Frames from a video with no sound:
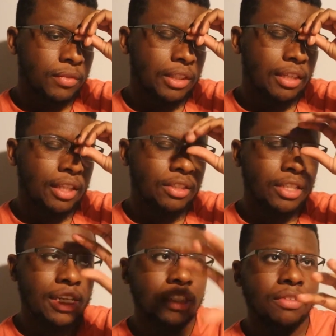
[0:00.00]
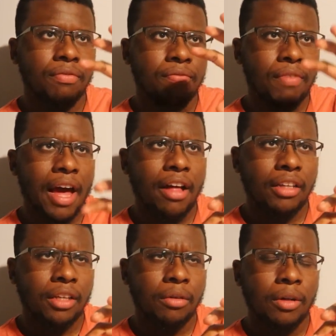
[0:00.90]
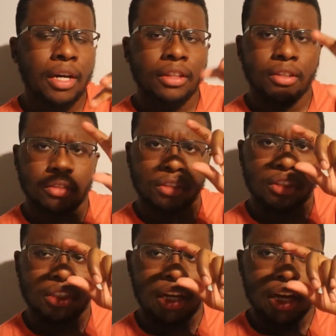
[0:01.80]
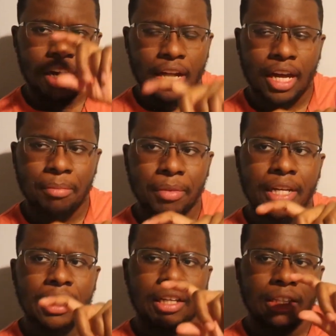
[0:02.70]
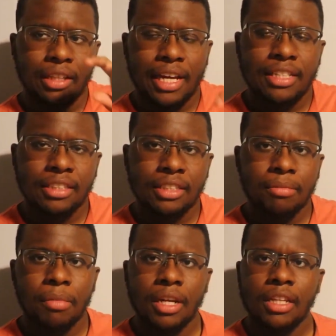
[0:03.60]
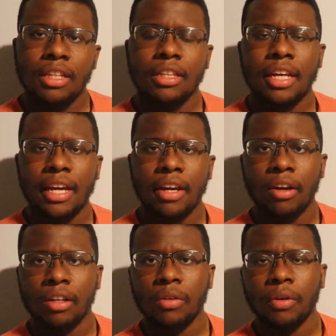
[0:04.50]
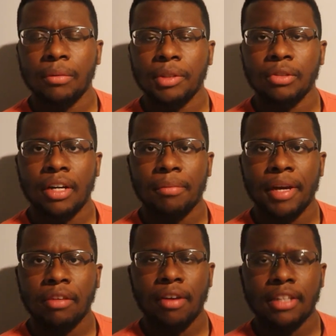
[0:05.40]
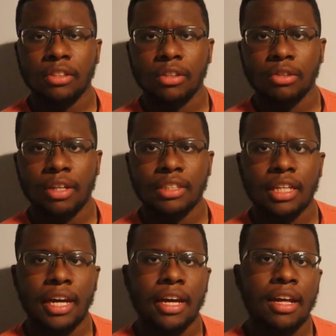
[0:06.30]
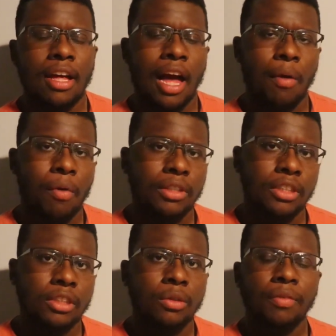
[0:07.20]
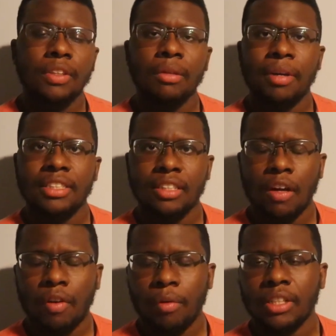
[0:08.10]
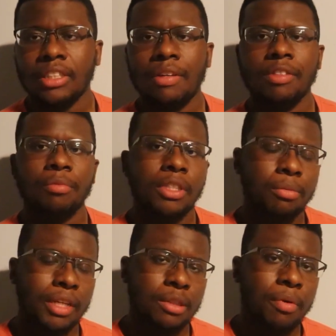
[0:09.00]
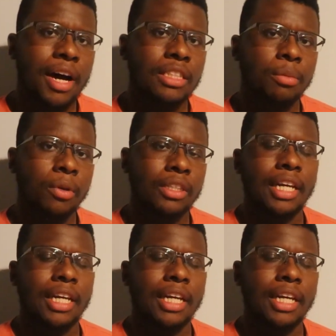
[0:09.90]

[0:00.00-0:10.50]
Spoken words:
they tend to value their time less than the money that they are going to be trying to make, right? So they're trying to say, hey, I want to do everything myself. I want to save as much money as possible